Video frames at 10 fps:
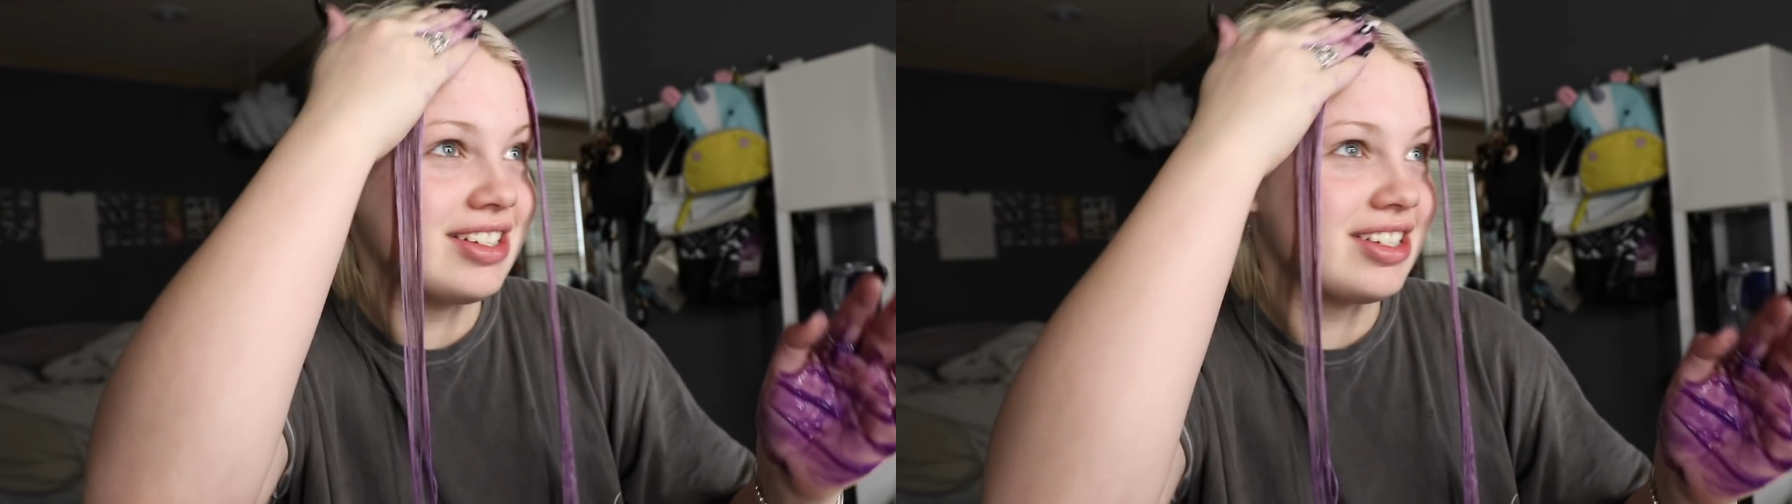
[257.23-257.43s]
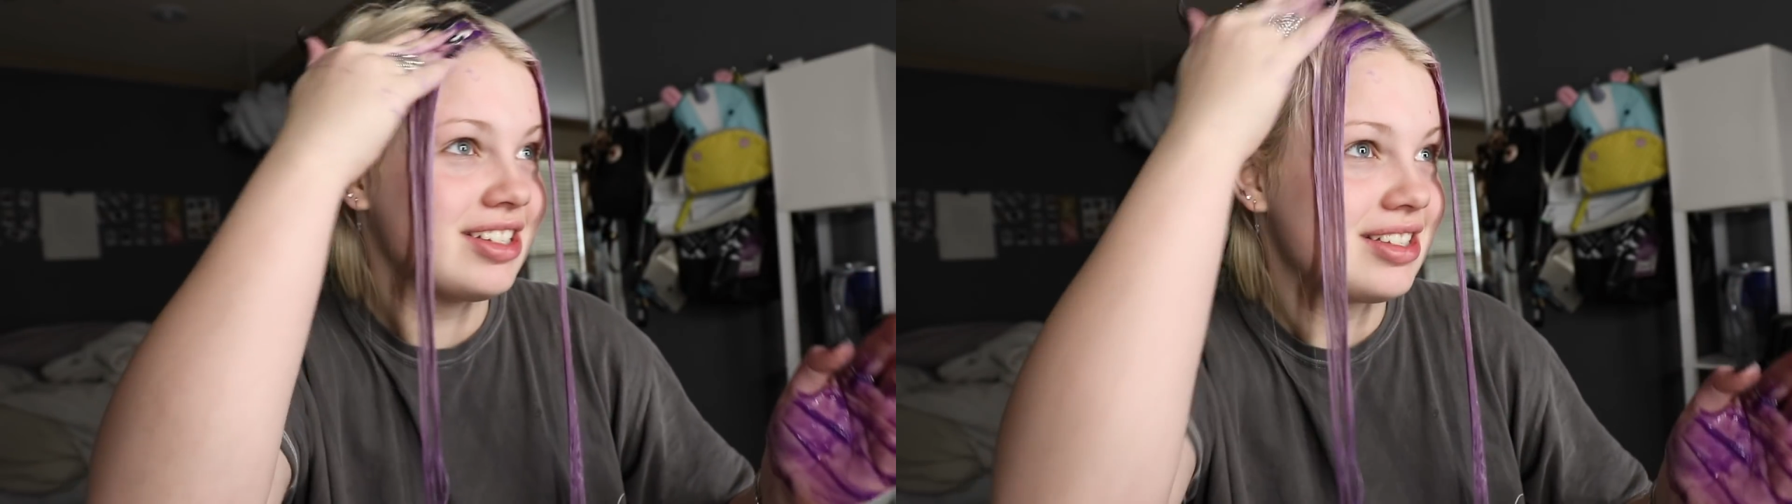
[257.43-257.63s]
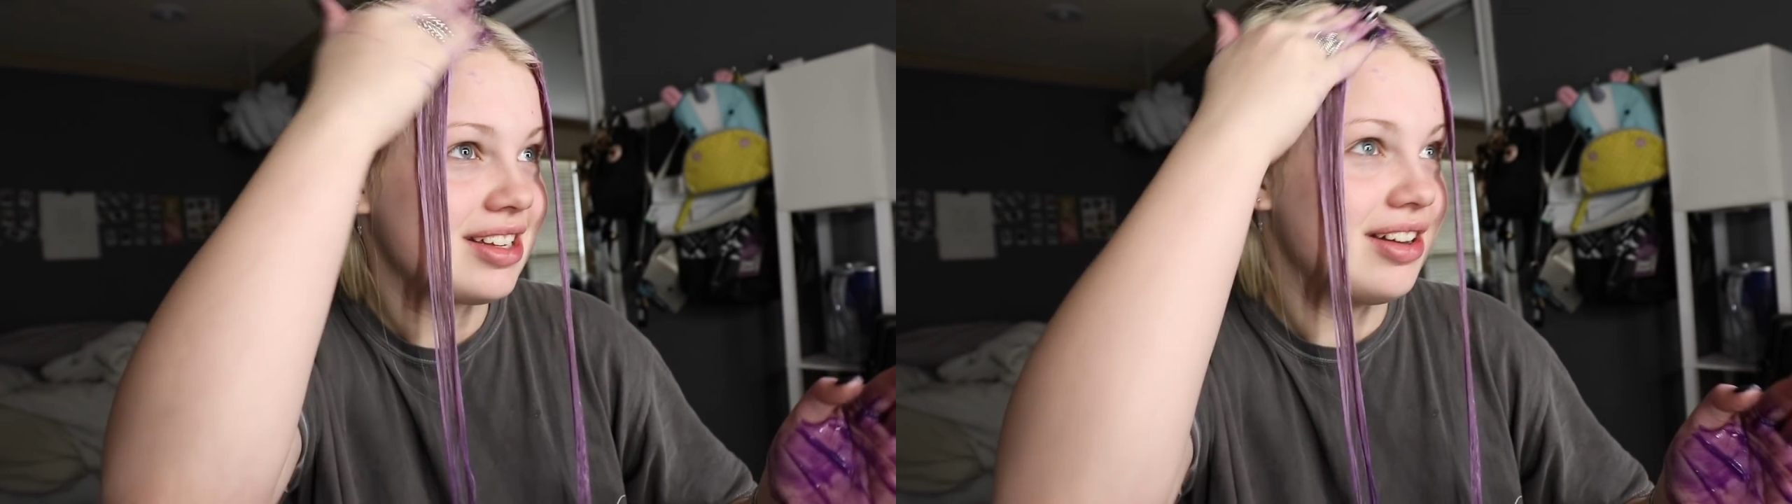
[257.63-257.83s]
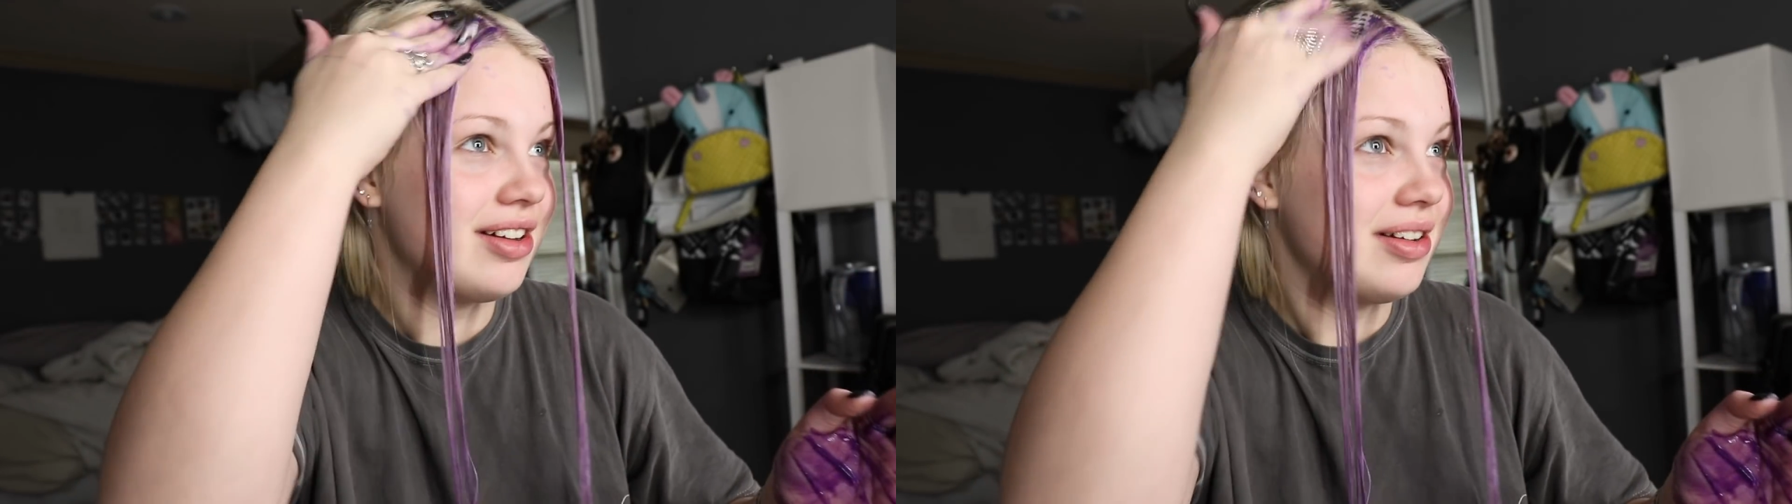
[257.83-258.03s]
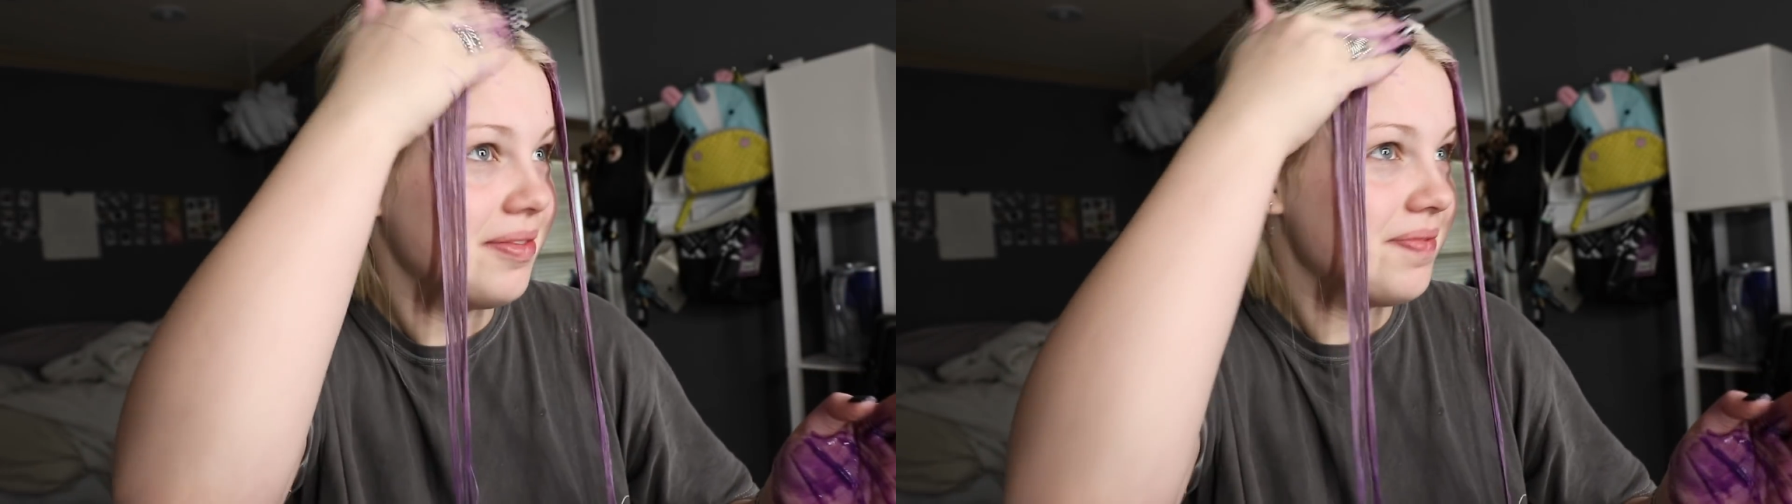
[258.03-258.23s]
just,
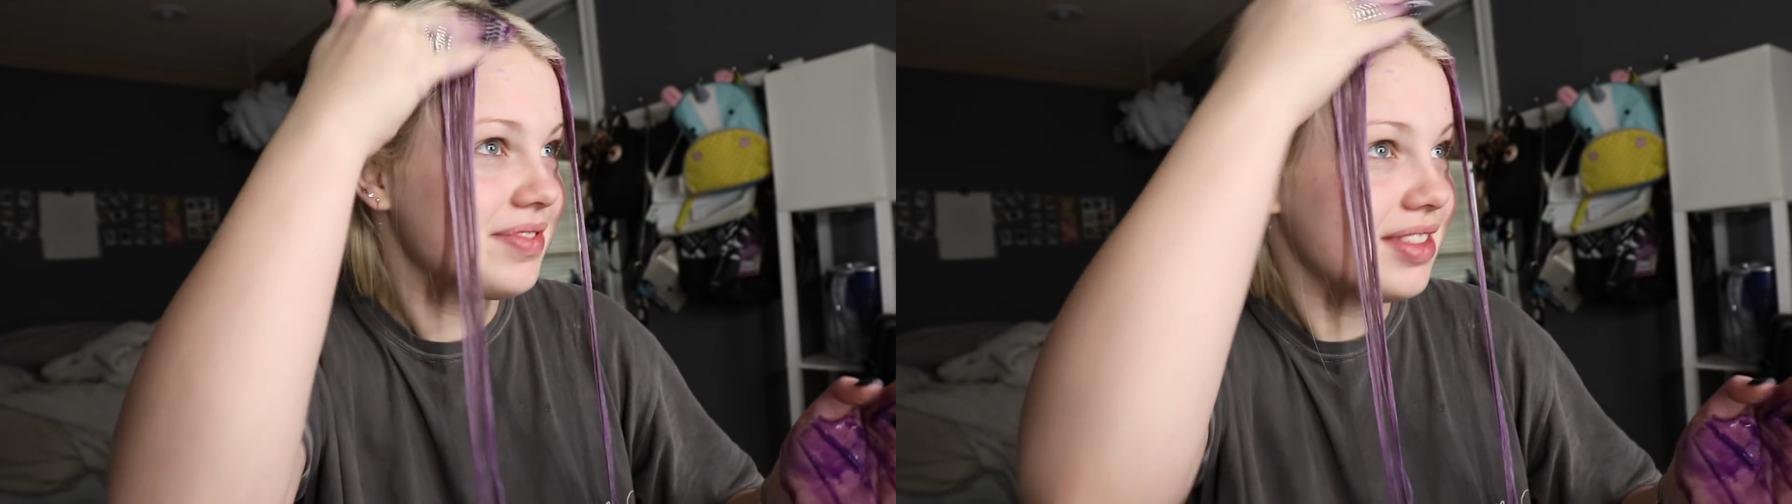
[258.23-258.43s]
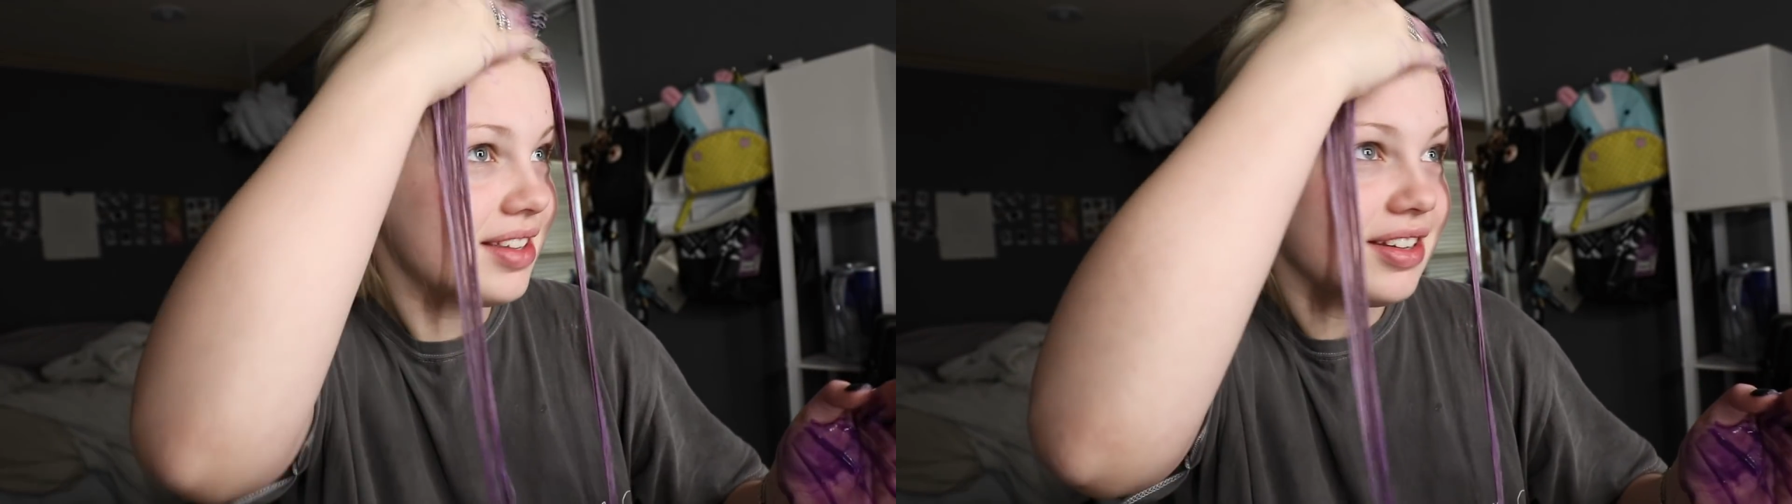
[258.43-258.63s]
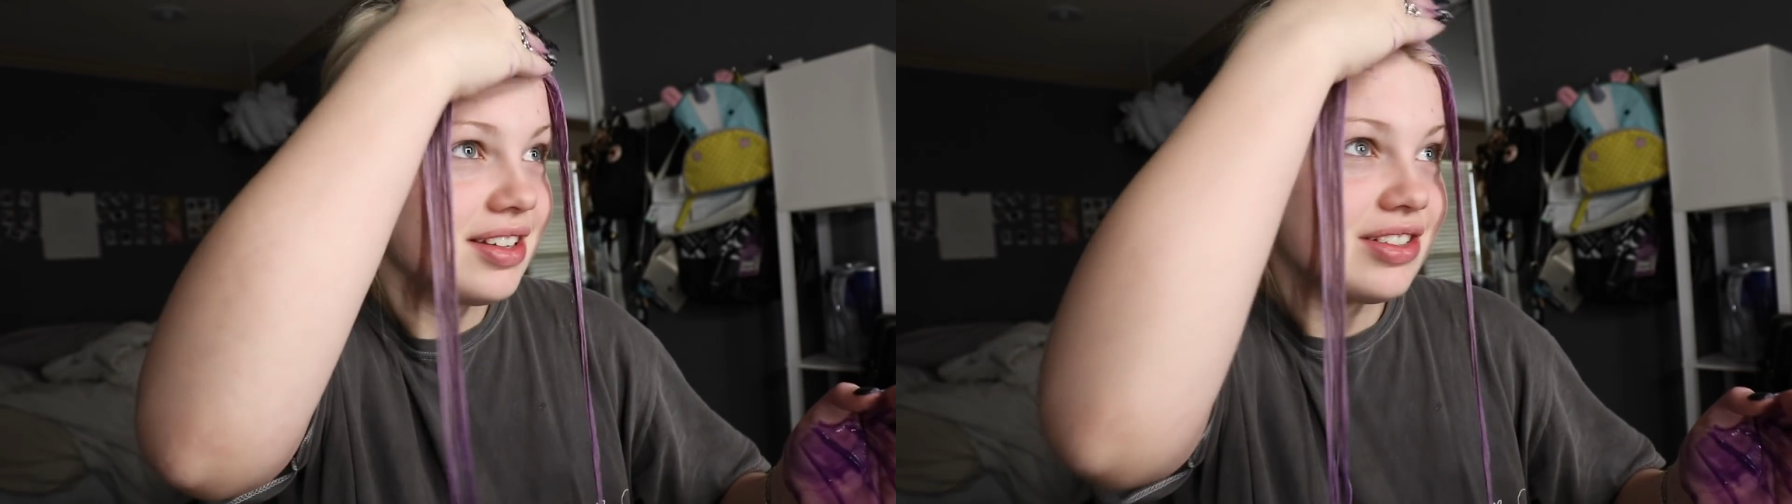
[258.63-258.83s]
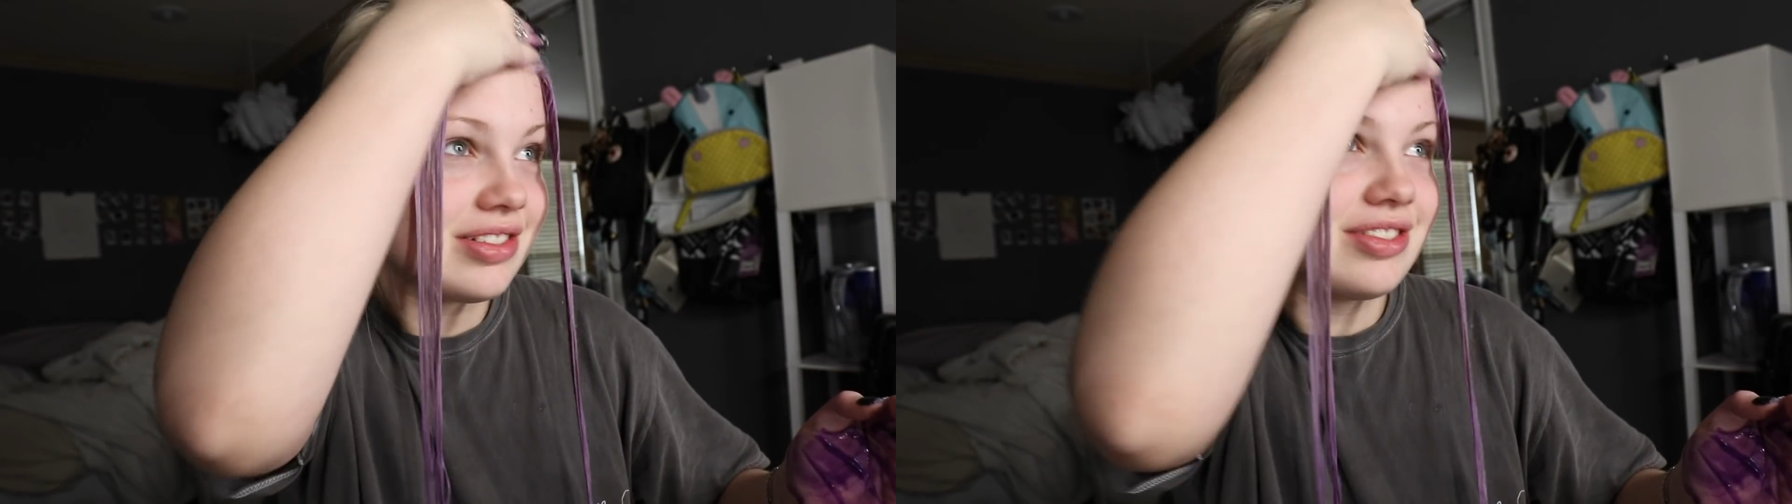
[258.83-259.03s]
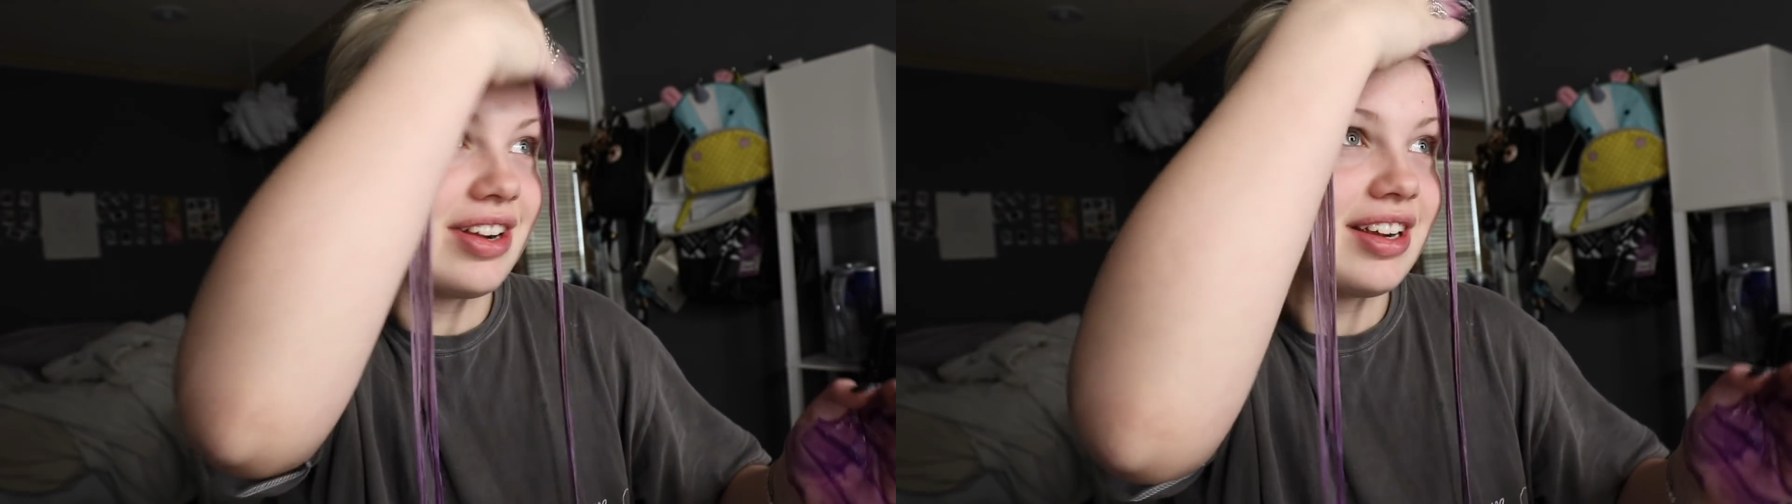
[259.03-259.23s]

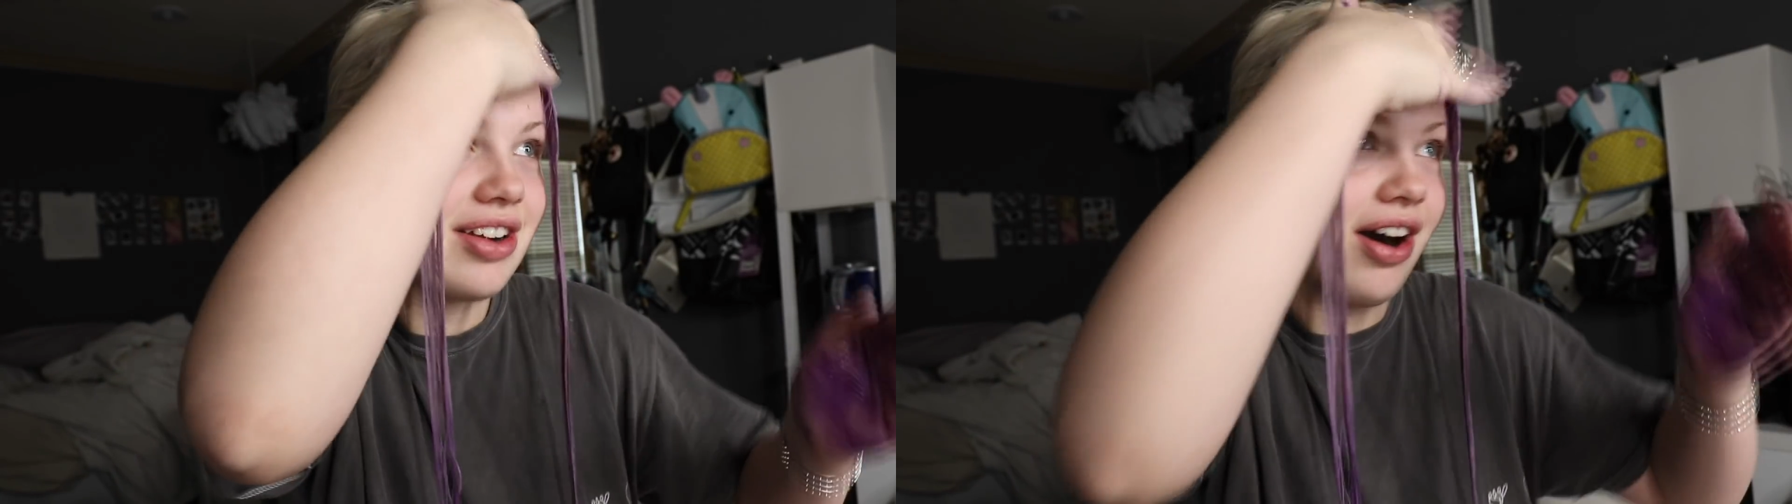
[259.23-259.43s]
drank